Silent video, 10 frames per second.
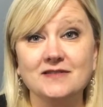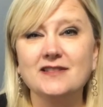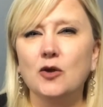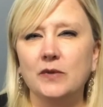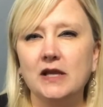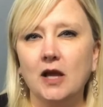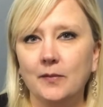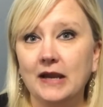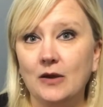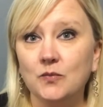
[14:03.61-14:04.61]
They'll be
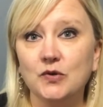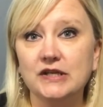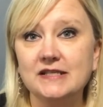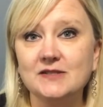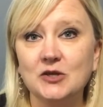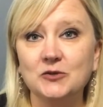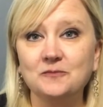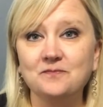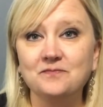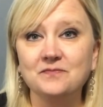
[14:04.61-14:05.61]
coming out pretty
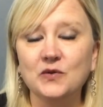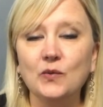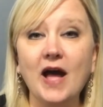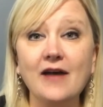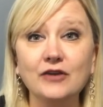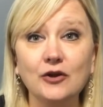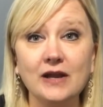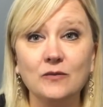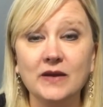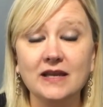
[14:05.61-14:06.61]
soon. Well, have a
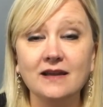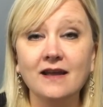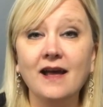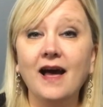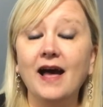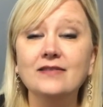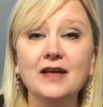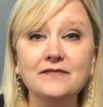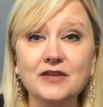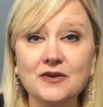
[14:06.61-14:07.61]
great week. I
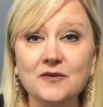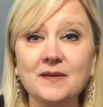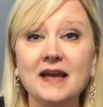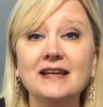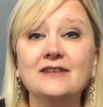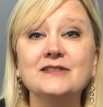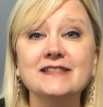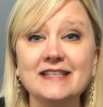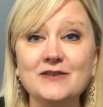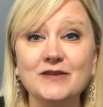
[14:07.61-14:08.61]
love you, and I'll
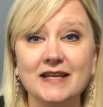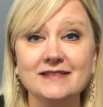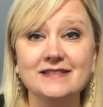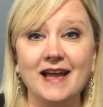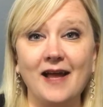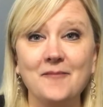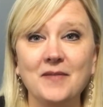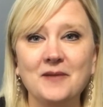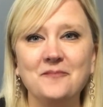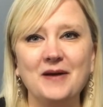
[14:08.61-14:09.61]
see you next time.
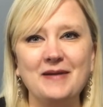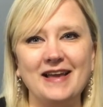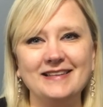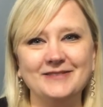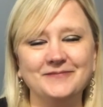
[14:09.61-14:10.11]
Bye-bye.